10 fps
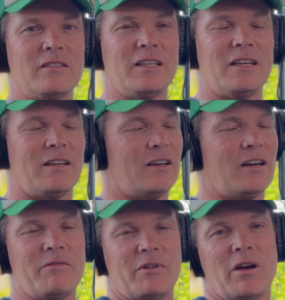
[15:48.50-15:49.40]
Yeah,
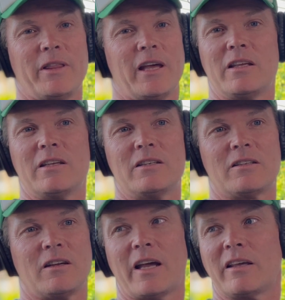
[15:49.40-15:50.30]
I don't even know what that
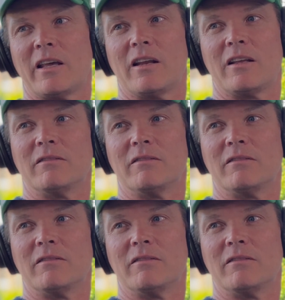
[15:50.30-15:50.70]
is. I don't get it.